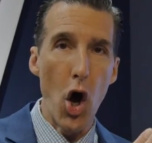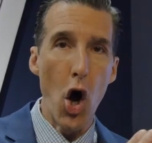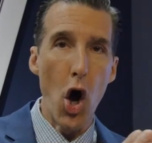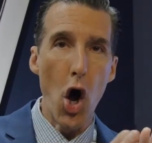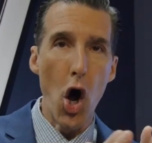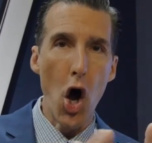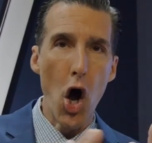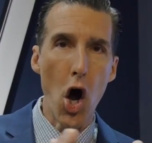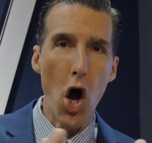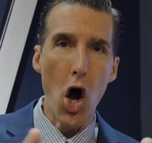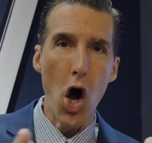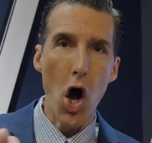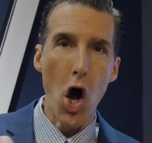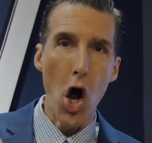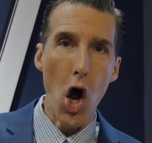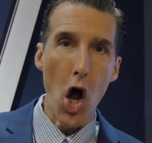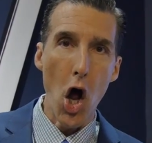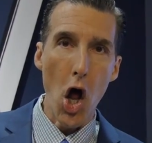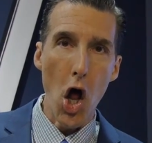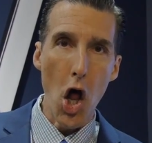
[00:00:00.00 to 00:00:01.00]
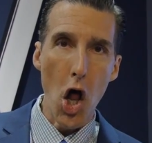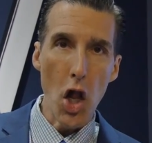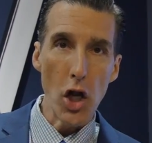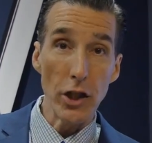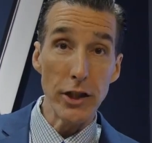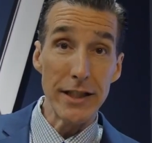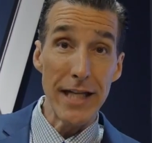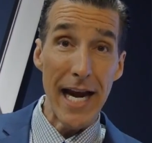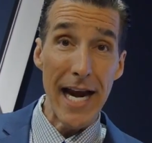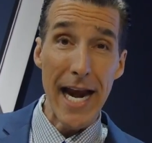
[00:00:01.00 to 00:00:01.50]

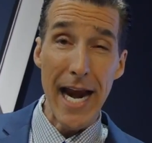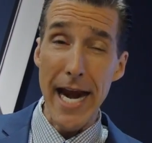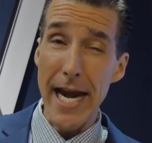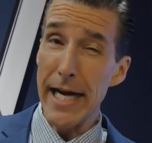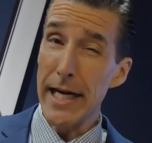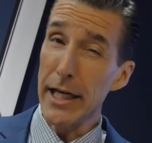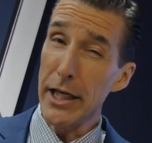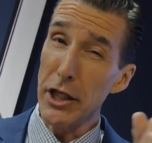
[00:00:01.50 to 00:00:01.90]
all day,